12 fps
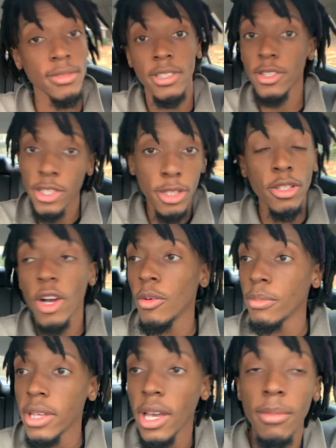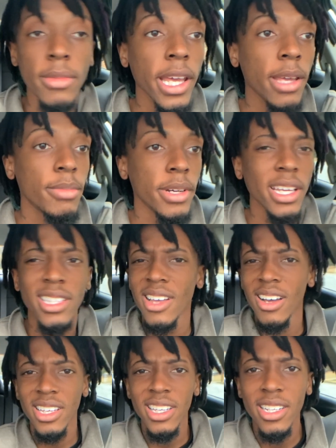You, you know me, I'm late, but it's
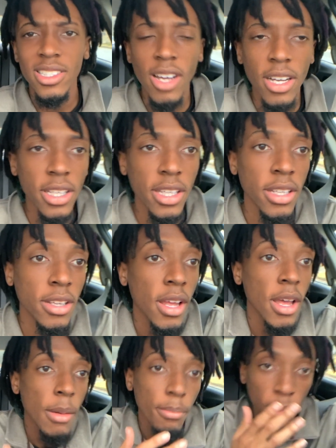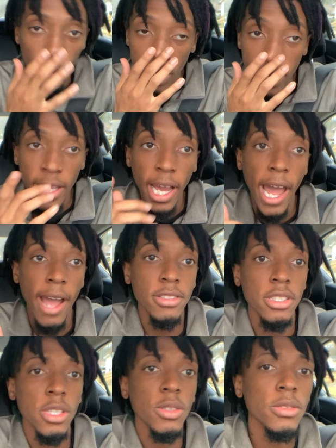all good. It's all good. But one thing I had
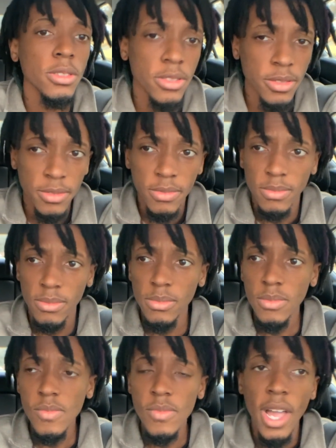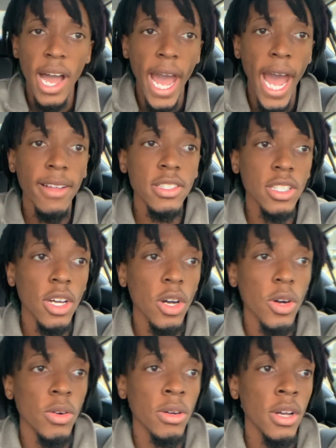to do, I had to
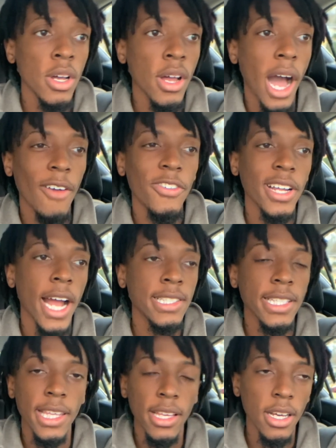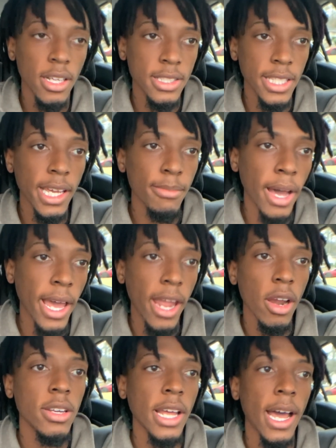go. I forgot to uh, to get my
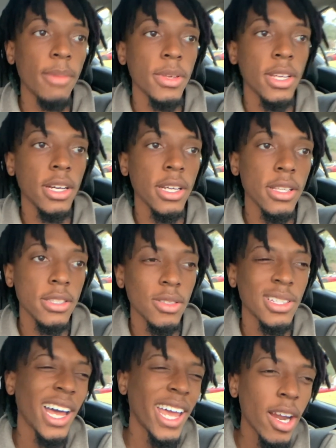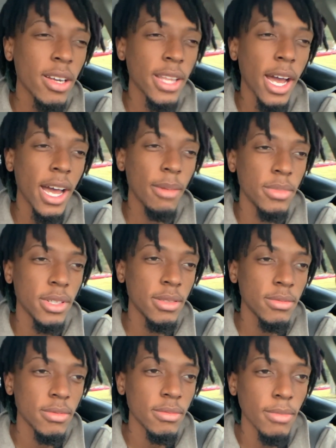hair dyed because not hair dyed, but
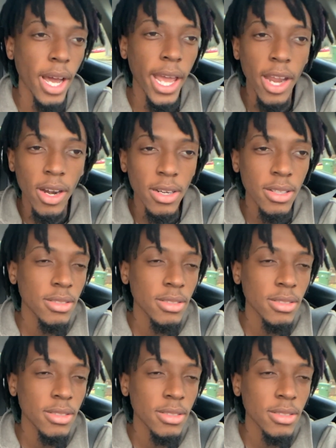my hair.